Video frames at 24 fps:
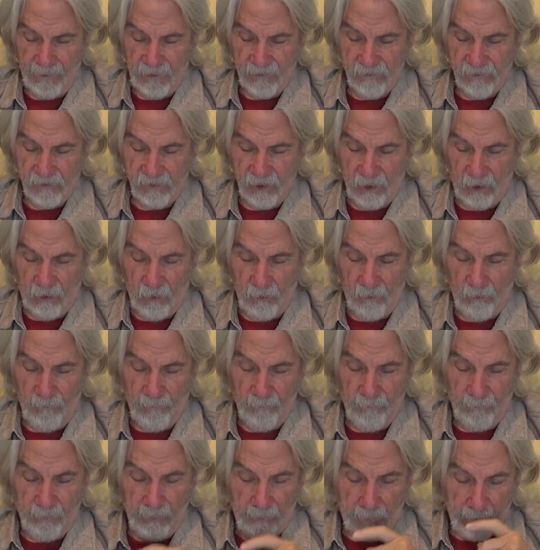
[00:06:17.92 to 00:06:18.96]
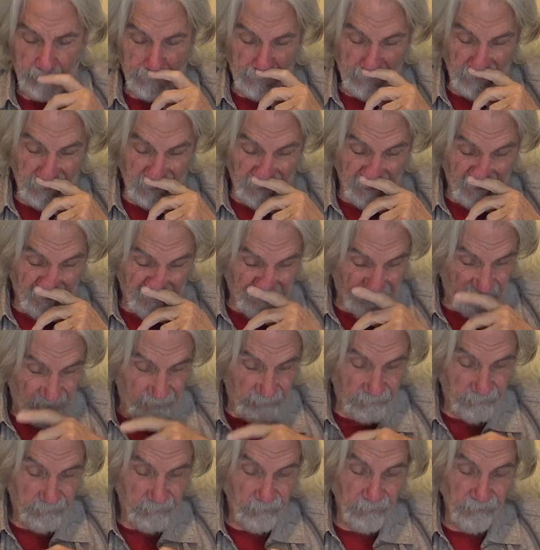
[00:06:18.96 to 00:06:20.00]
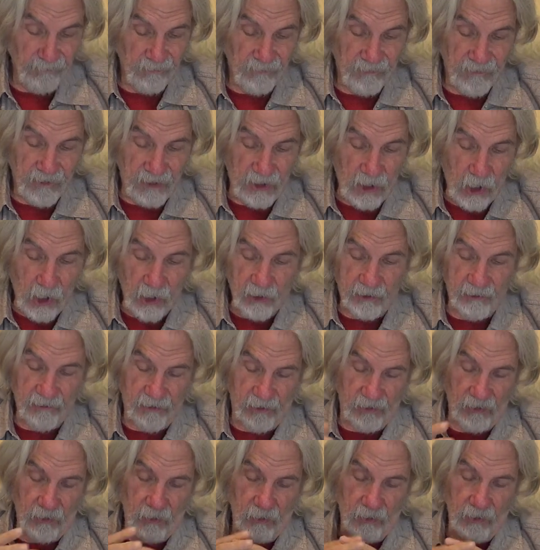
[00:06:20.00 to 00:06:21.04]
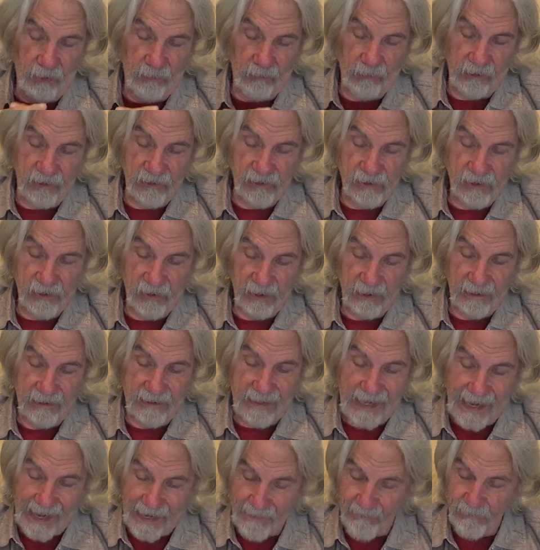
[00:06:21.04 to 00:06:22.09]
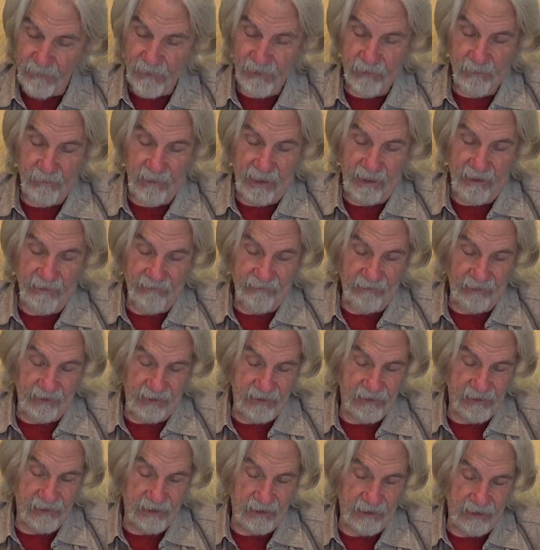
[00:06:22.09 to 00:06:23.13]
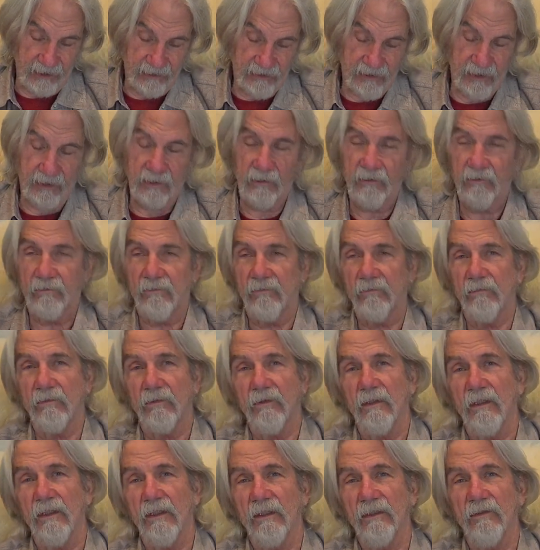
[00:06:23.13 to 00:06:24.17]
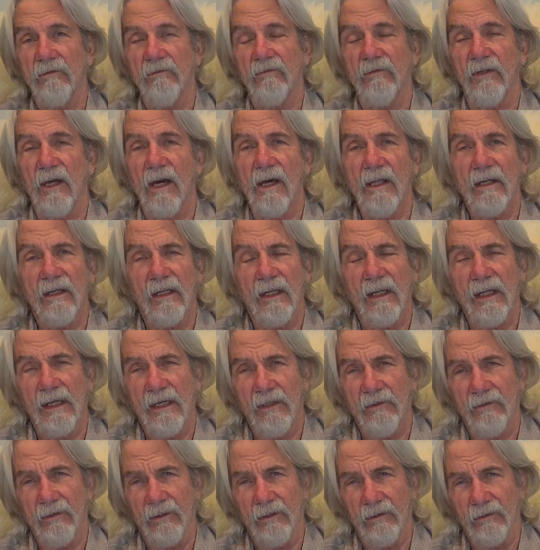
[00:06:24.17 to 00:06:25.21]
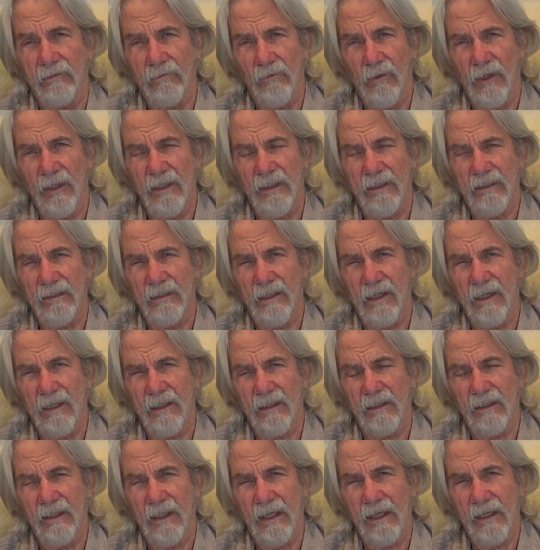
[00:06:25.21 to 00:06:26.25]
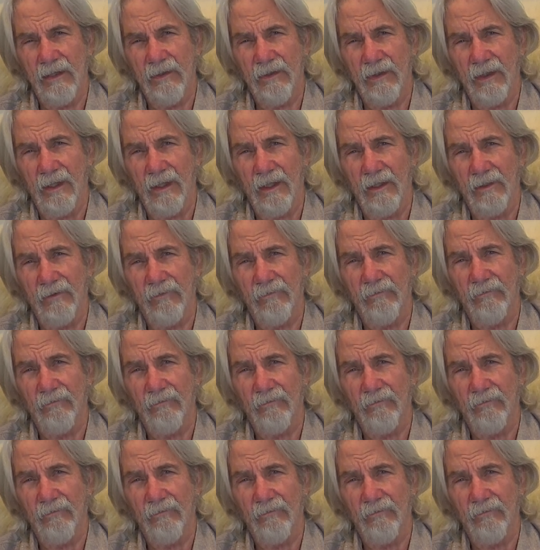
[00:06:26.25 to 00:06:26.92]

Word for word: So, um, the ark of the Lord was captured by the Philistines, and, and God allowed it. Why did God allow that?